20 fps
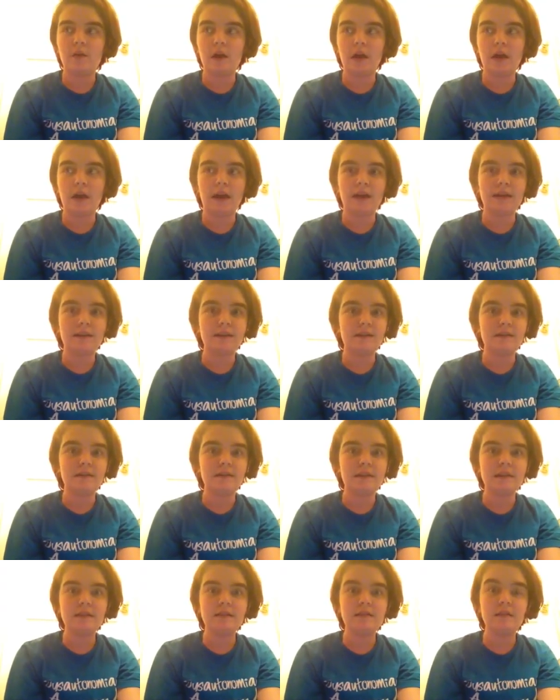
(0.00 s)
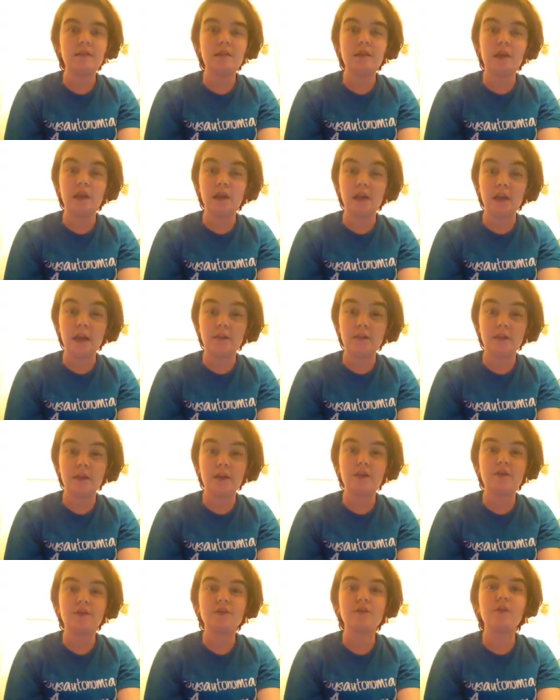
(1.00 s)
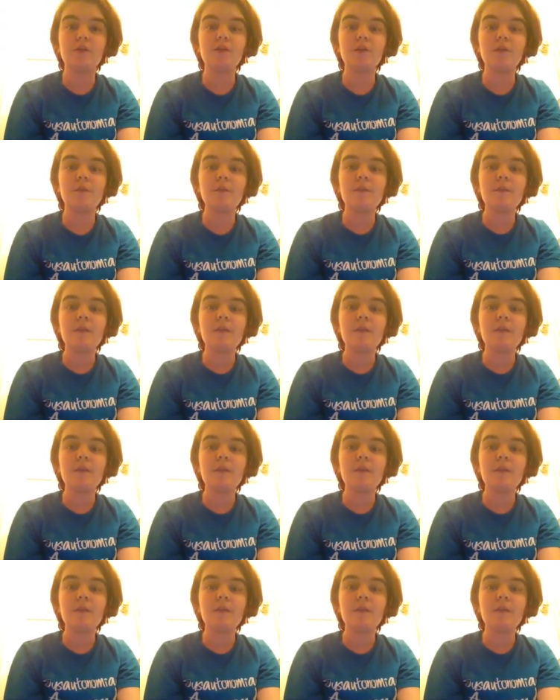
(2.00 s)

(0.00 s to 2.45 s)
when I got 11 years old,